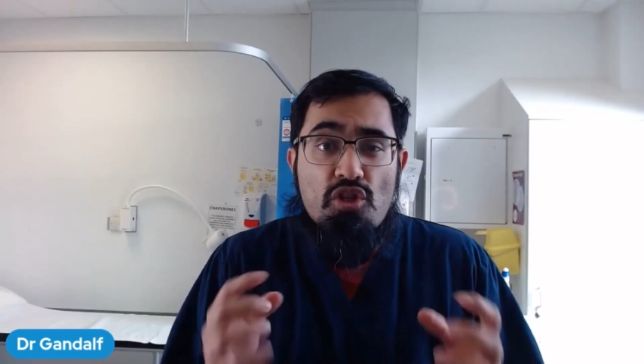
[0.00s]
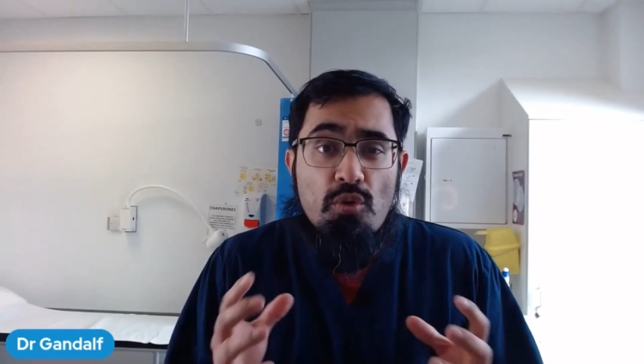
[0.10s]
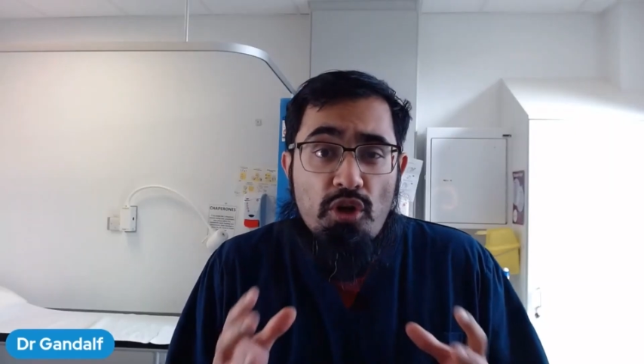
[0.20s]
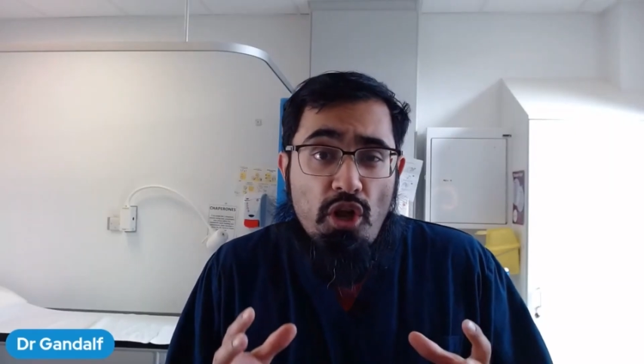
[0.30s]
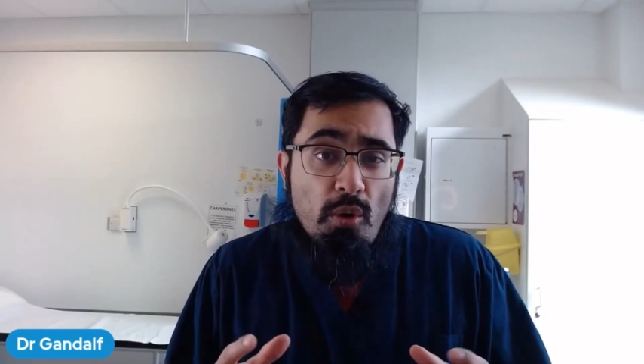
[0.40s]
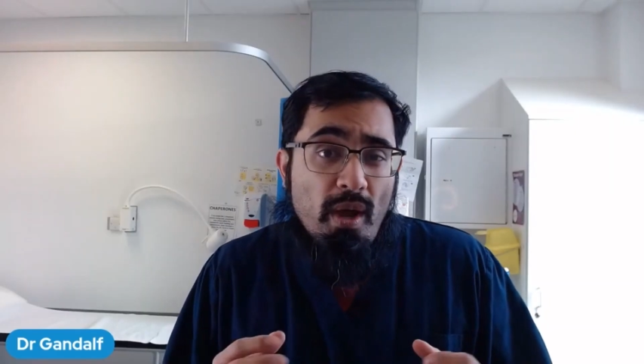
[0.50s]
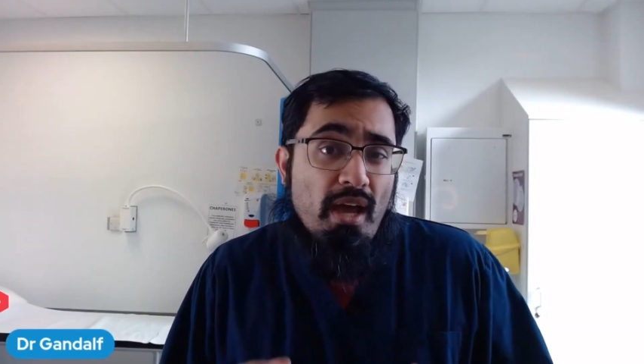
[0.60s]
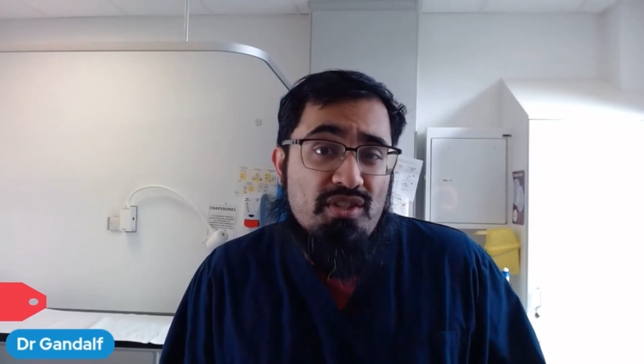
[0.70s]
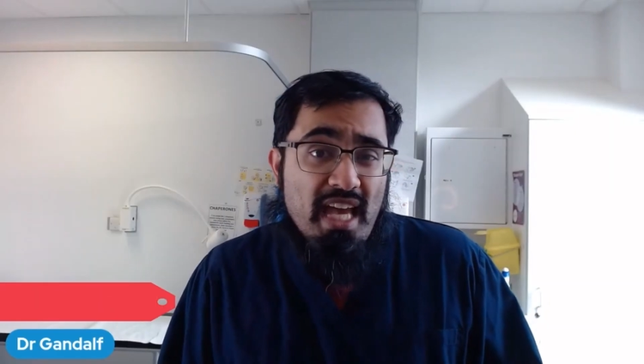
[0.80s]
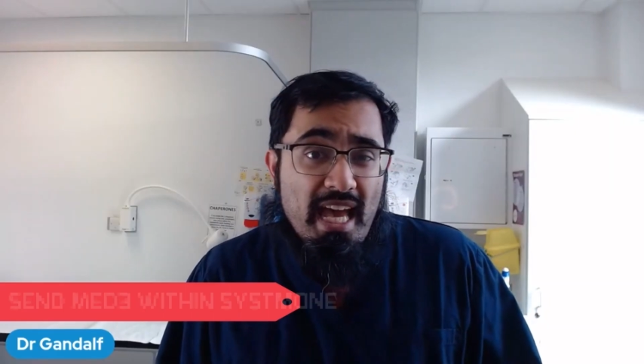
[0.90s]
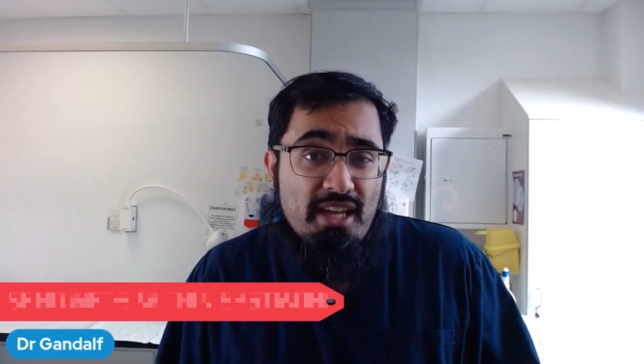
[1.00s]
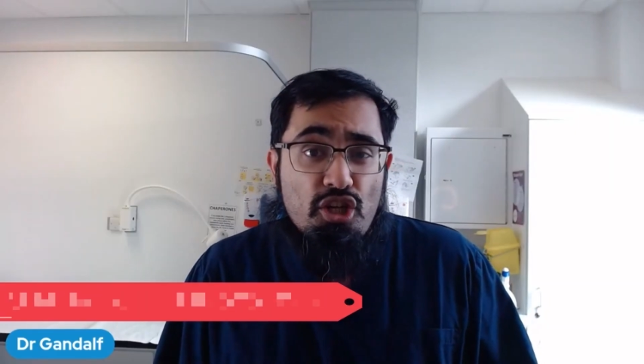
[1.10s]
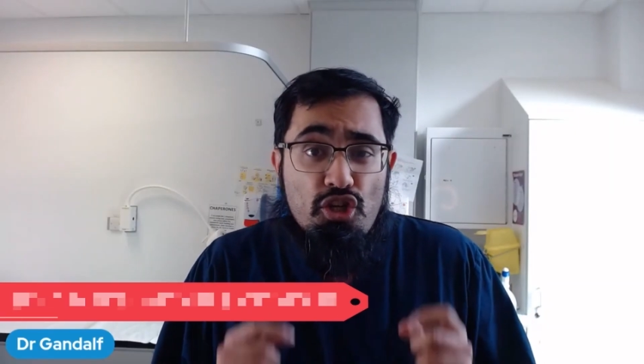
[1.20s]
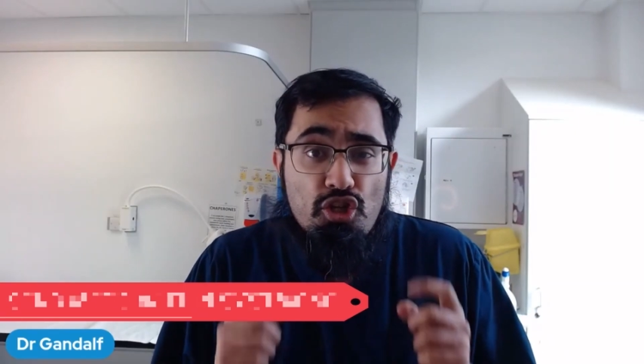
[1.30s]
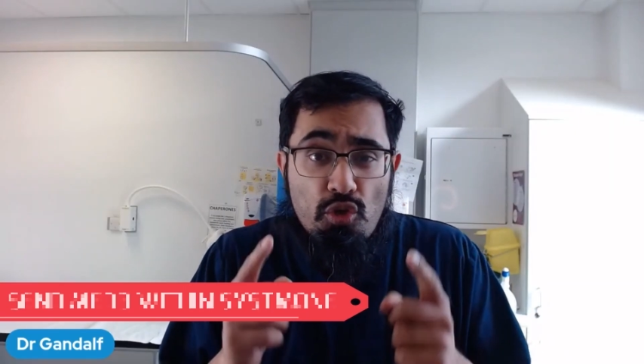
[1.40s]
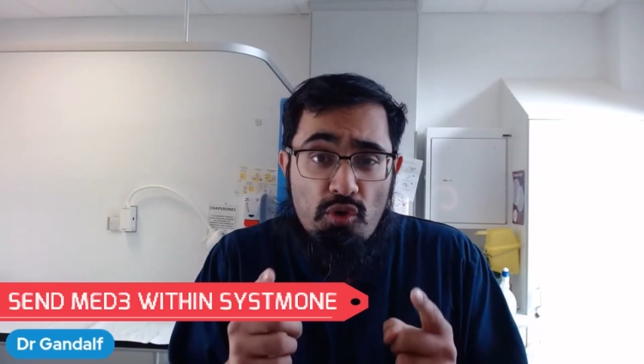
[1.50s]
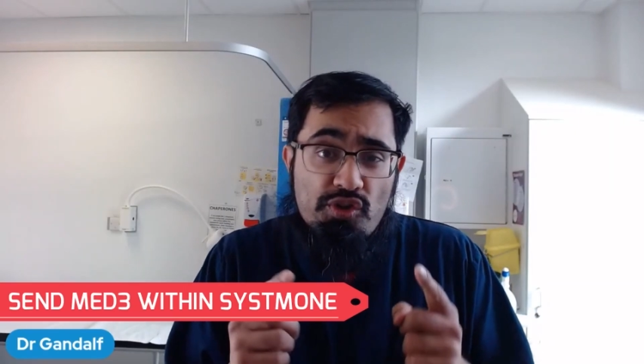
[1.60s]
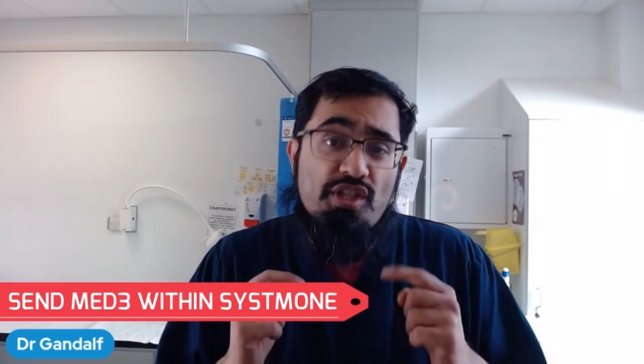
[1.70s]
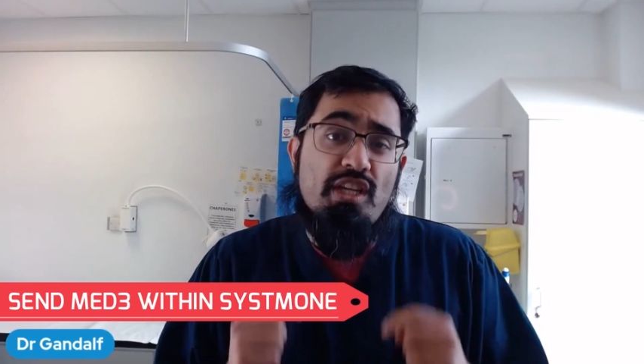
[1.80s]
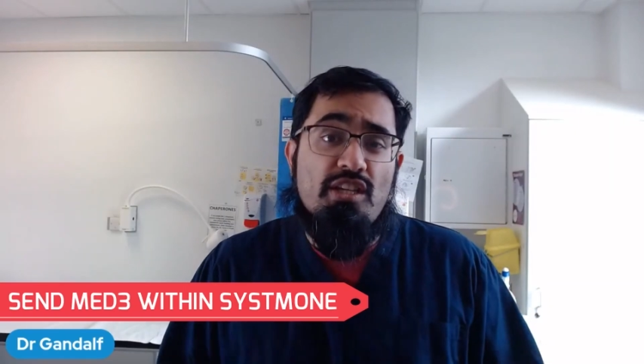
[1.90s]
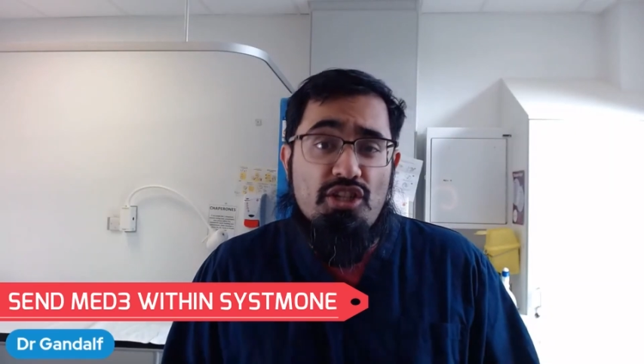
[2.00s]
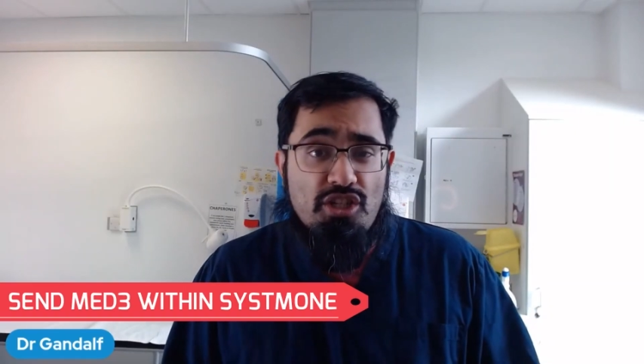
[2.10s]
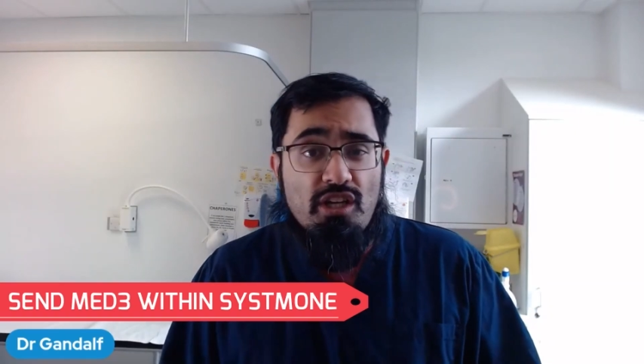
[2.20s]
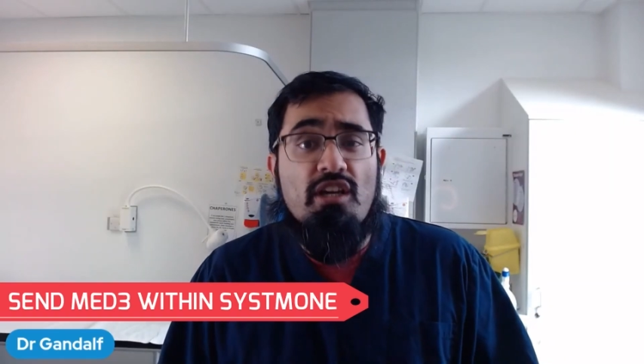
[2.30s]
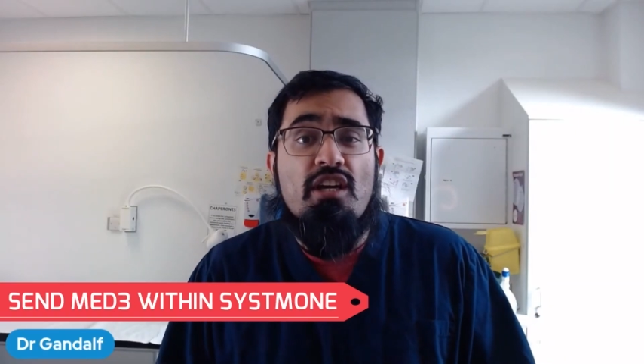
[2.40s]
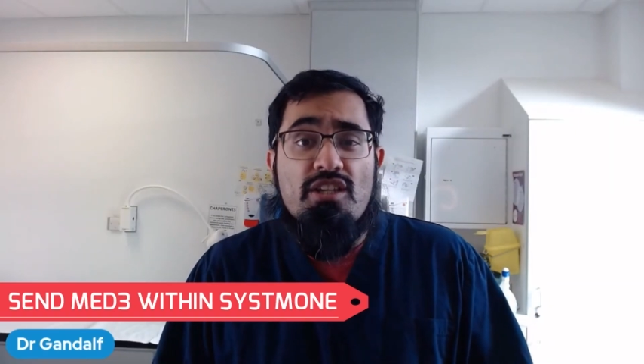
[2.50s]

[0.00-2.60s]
Do you want to know how to add your signature